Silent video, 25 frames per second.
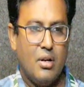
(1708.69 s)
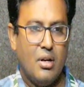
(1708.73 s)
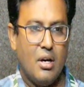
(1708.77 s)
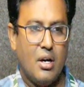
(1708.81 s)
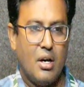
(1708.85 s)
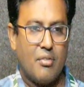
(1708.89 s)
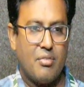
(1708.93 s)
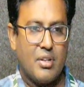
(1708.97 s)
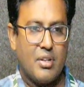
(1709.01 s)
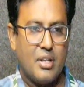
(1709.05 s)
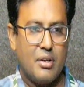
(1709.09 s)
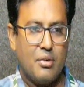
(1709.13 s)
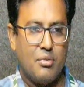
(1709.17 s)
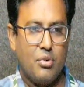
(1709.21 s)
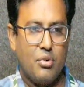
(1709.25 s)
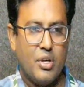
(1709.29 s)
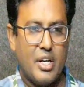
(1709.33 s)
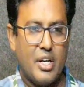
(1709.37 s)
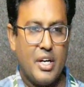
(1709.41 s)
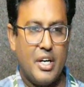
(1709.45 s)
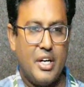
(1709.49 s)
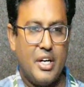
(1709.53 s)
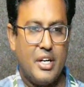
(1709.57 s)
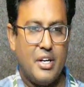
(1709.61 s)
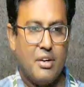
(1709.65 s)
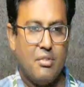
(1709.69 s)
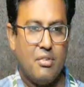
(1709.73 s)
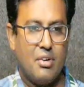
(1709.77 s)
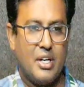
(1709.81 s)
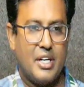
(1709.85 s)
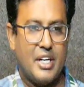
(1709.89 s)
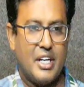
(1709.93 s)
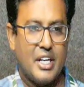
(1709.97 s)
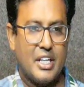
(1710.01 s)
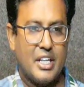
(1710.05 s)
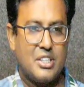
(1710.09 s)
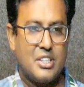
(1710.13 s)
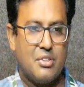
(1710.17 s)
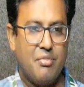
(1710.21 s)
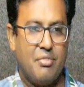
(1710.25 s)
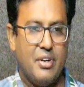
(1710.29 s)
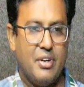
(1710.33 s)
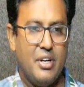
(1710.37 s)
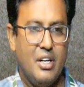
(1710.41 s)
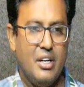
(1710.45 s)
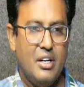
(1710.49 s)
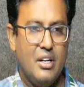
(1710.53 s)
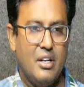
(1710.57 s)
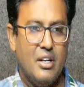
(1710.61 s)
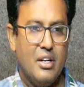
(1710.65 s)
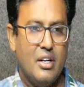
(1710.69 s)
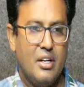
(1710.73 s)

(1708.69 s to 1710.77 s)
After that we created one text field.